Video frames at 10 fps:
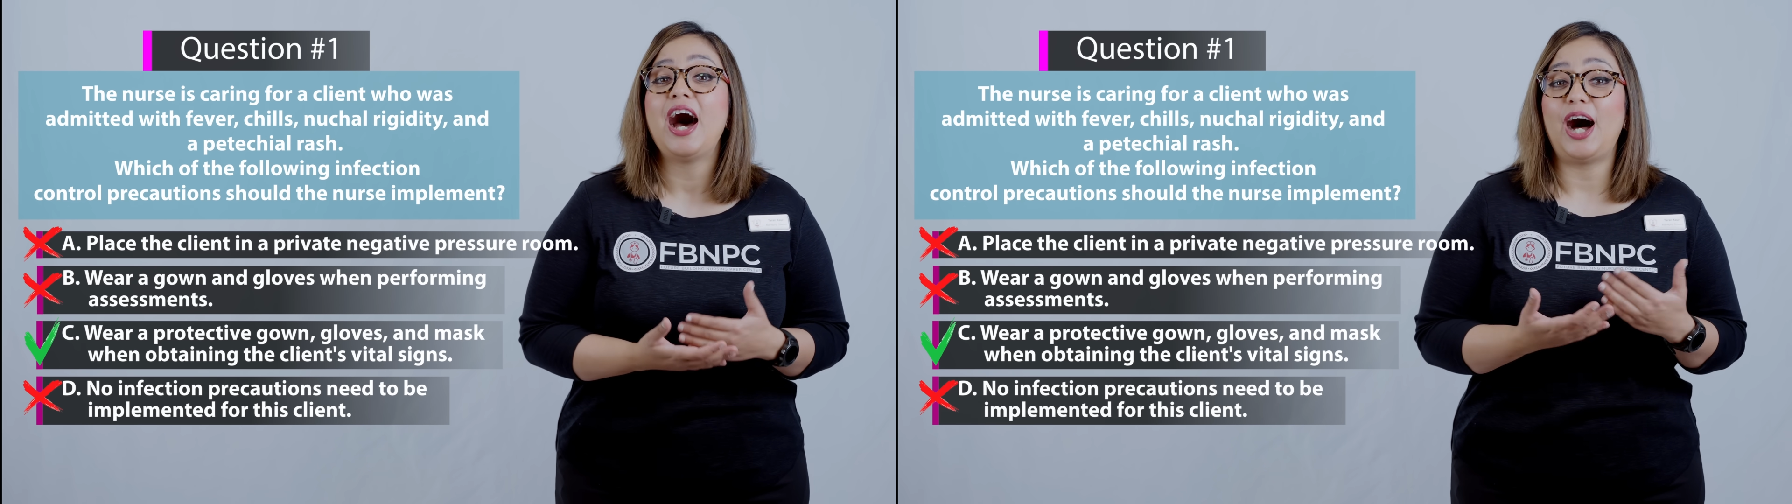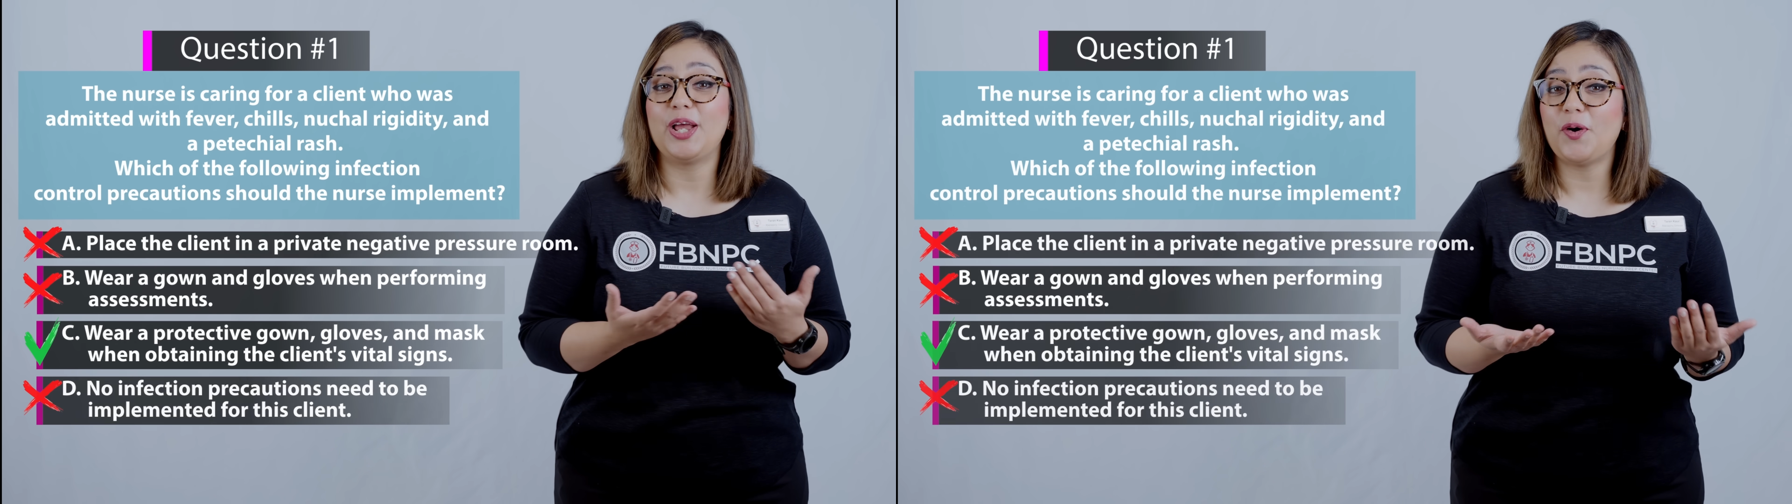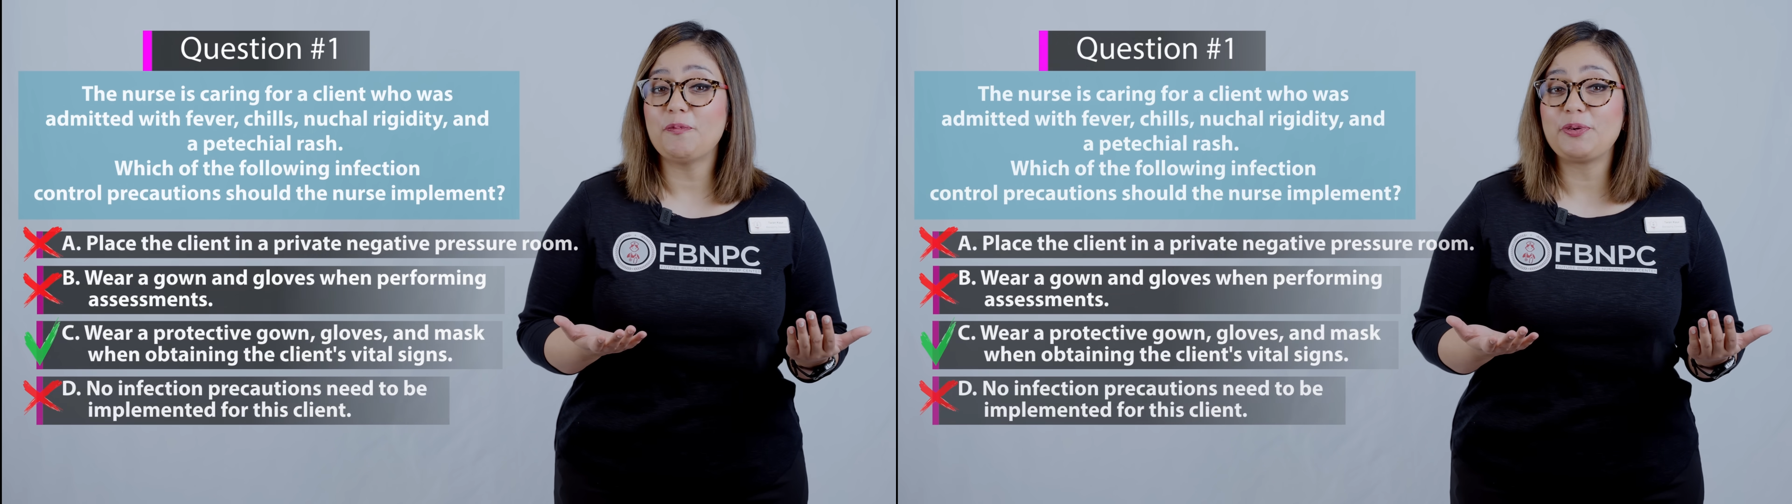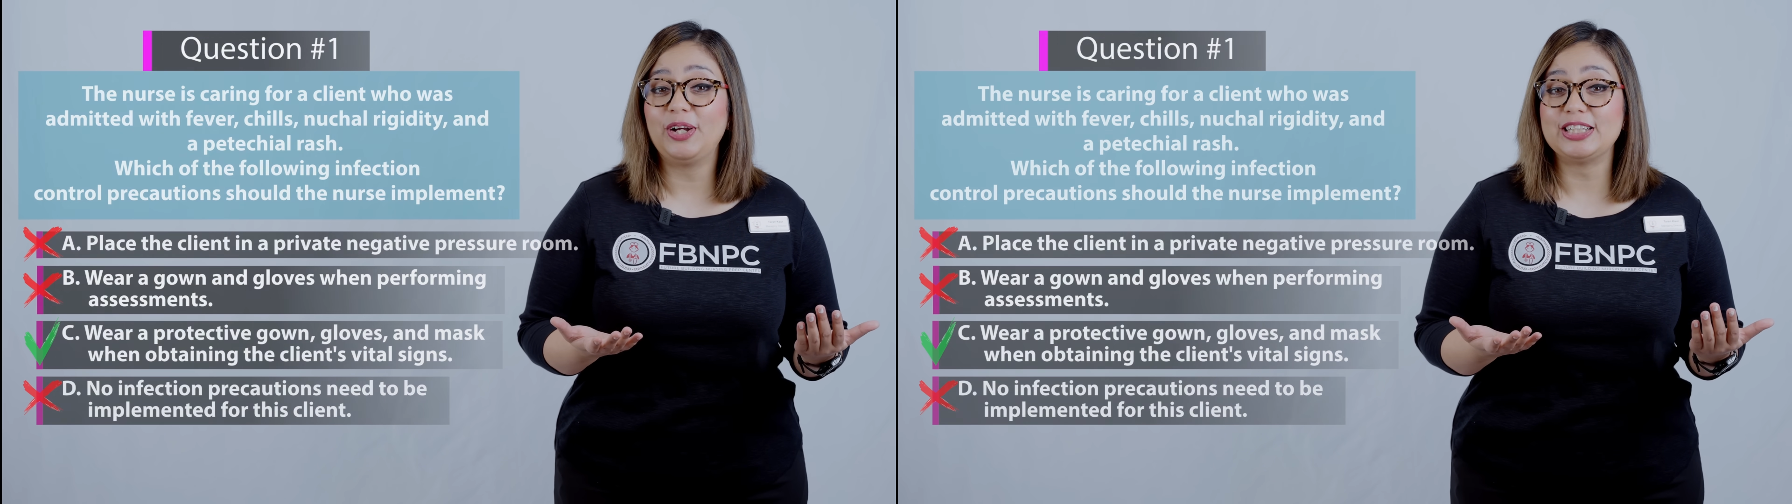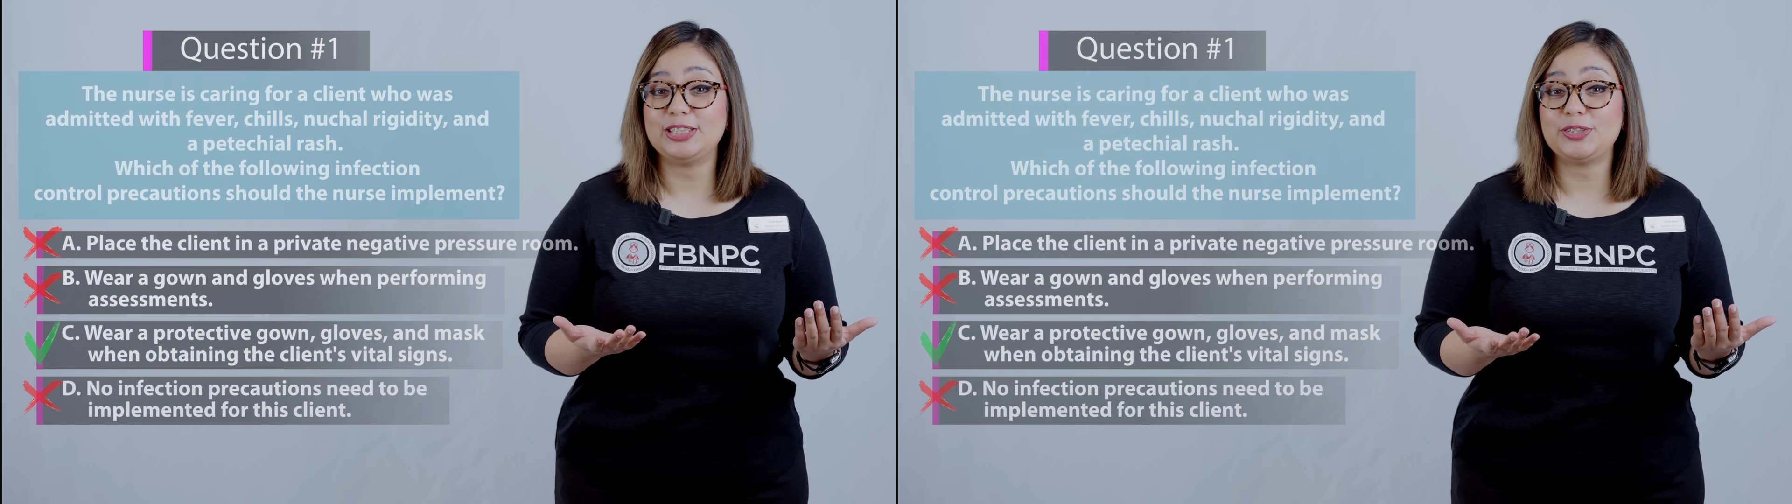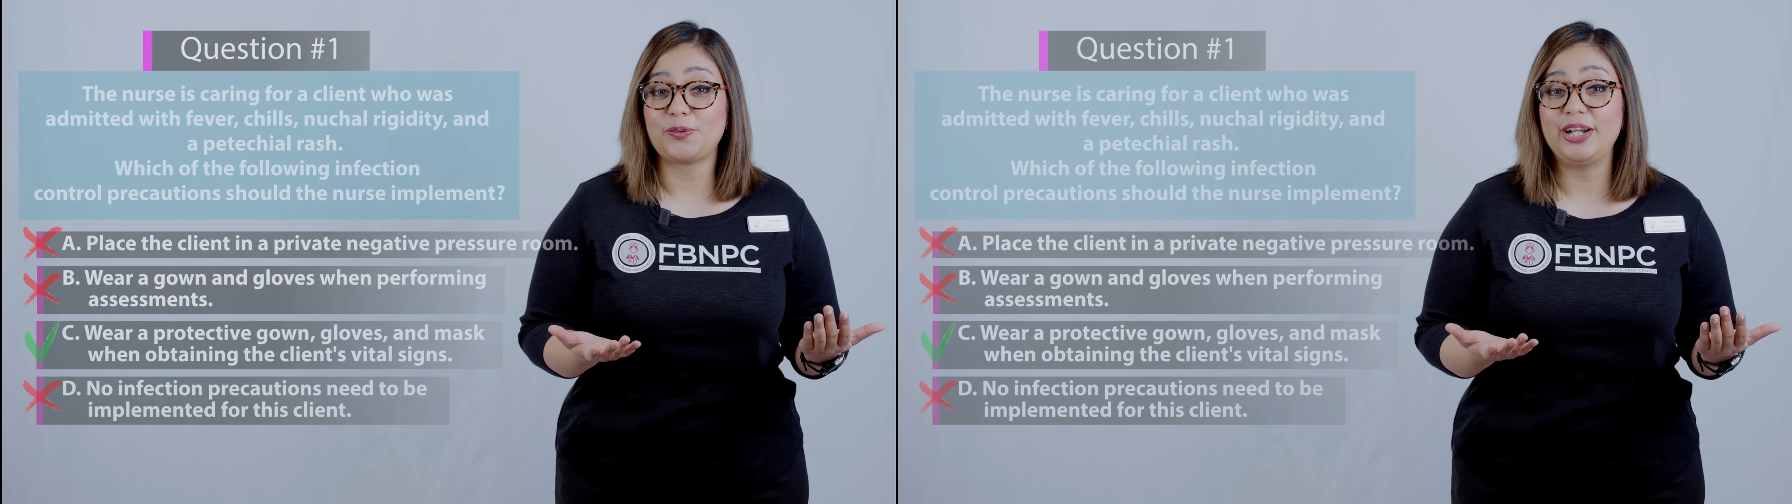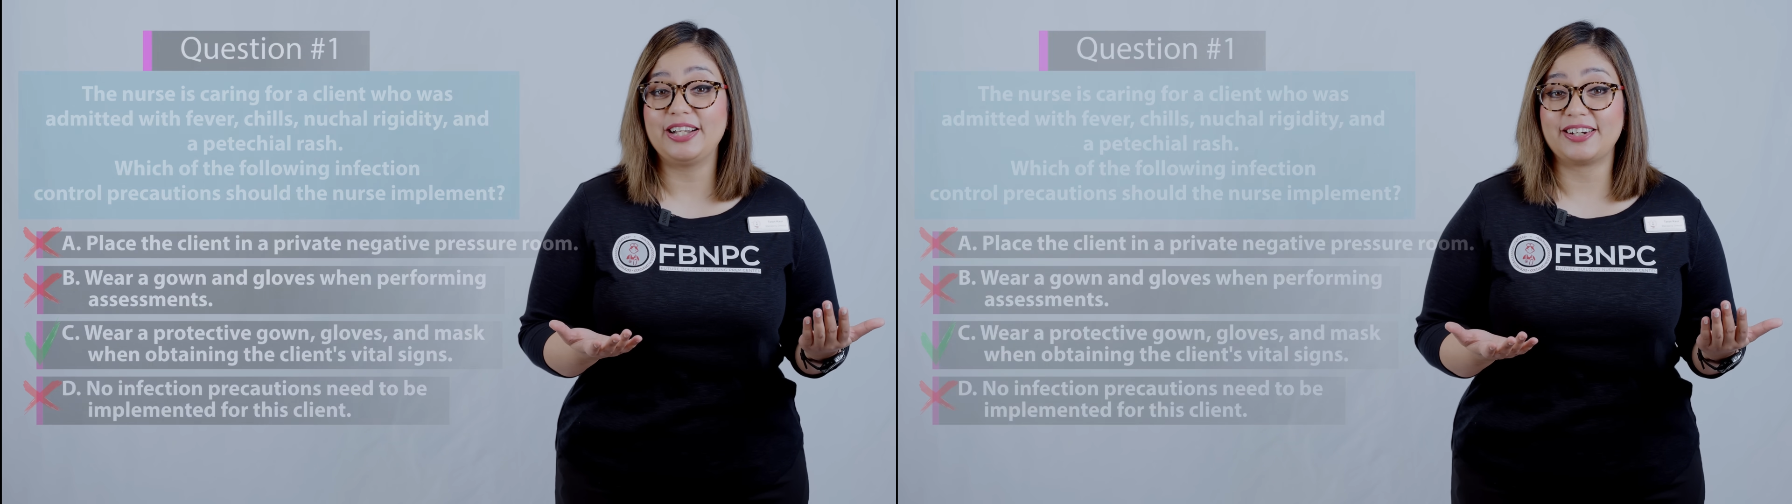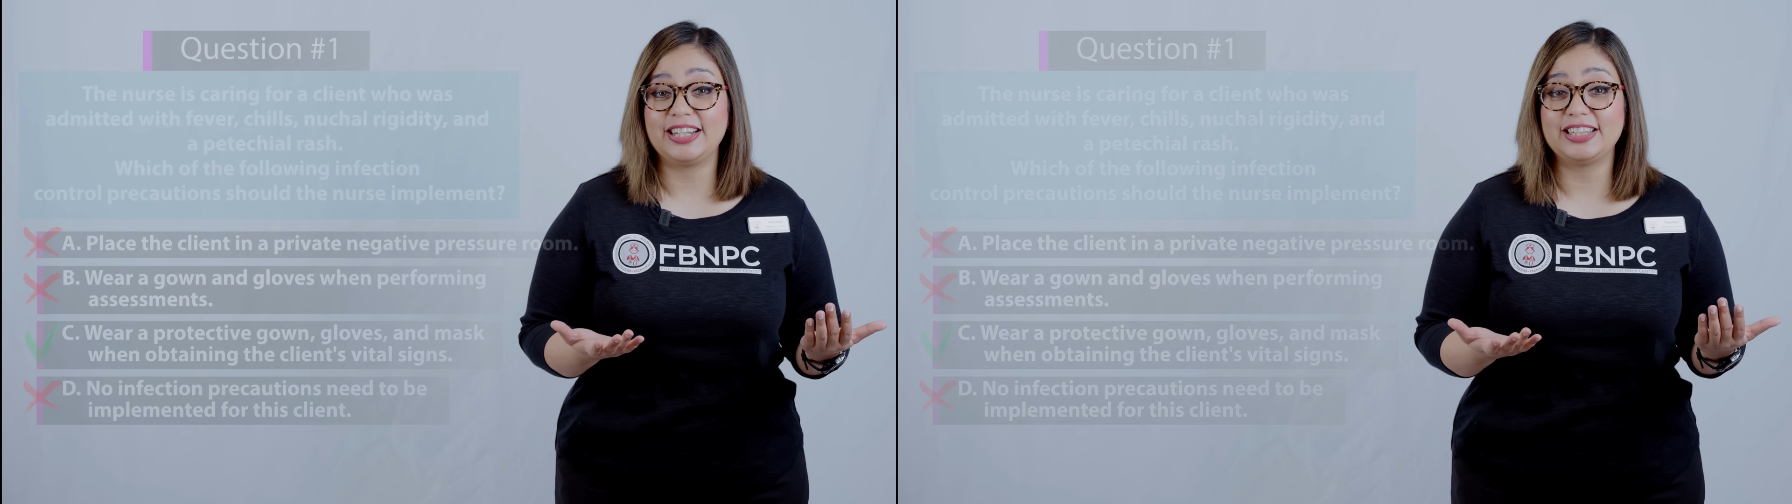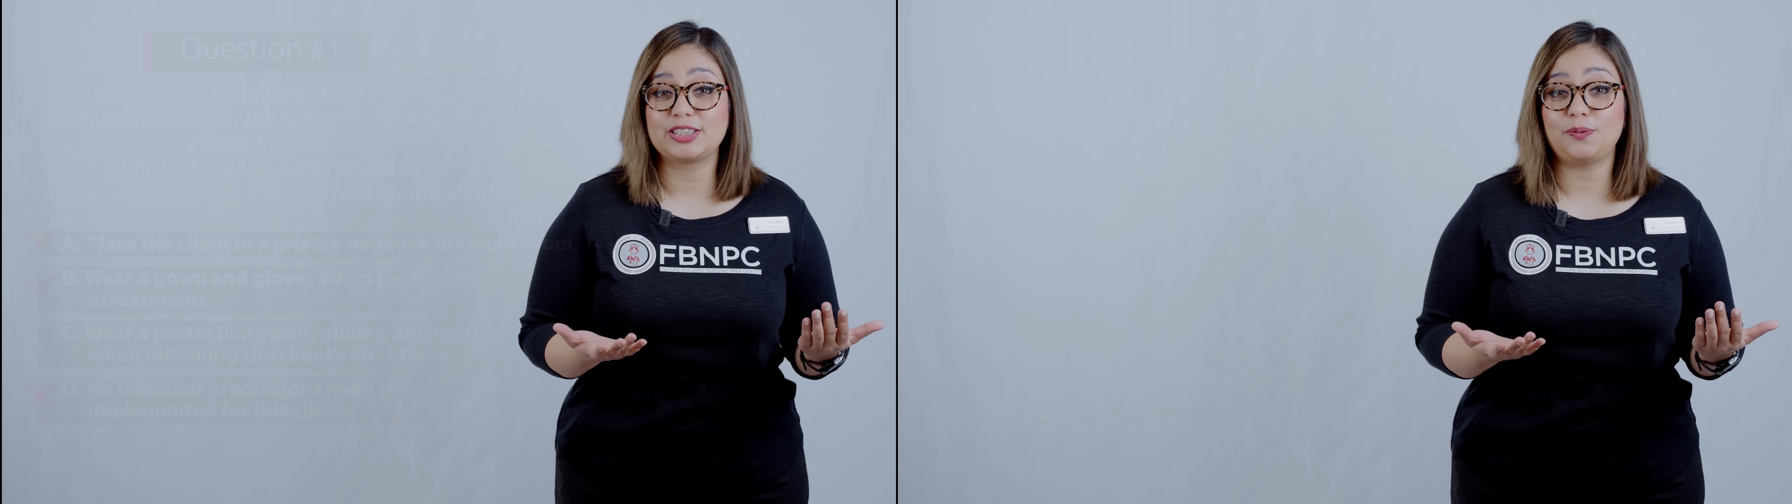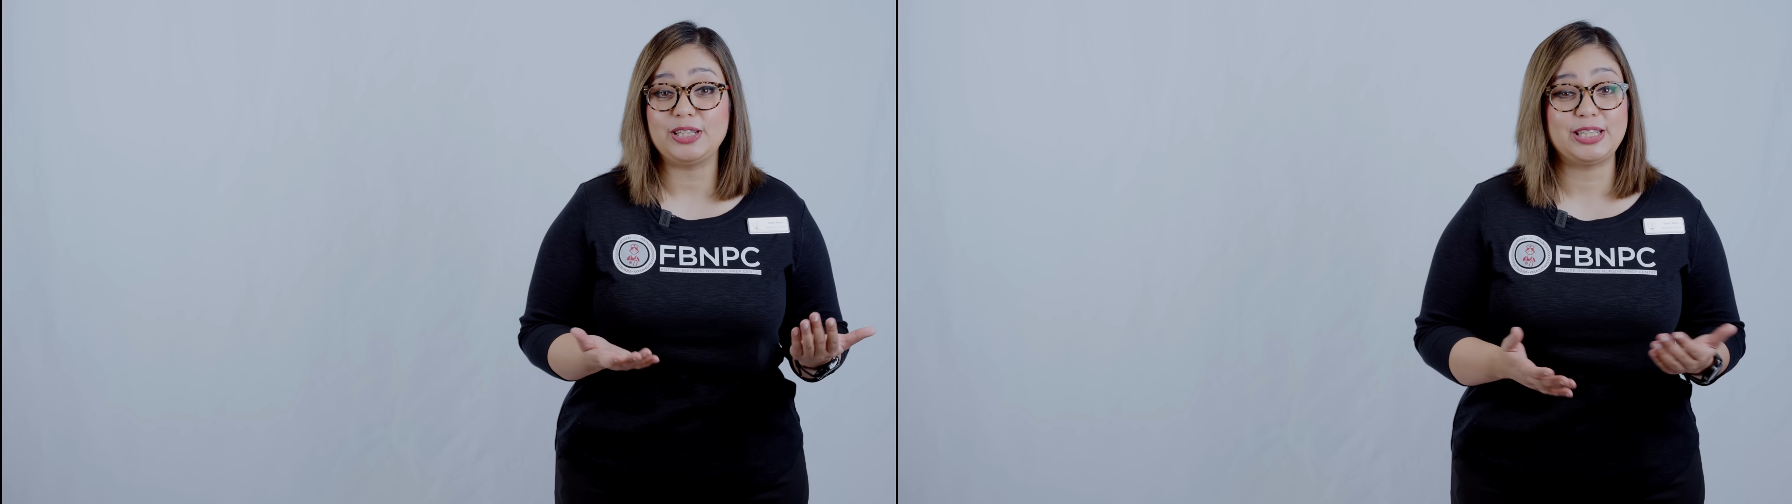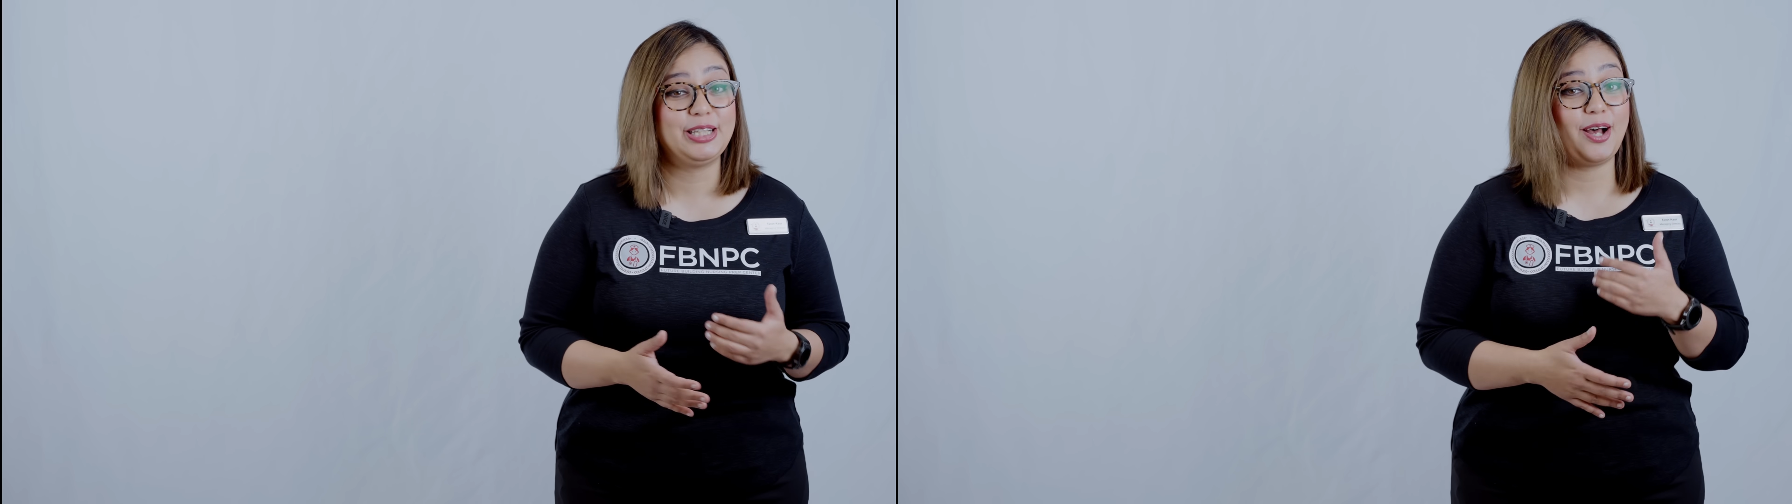I hope you guys enjoyed learning this question.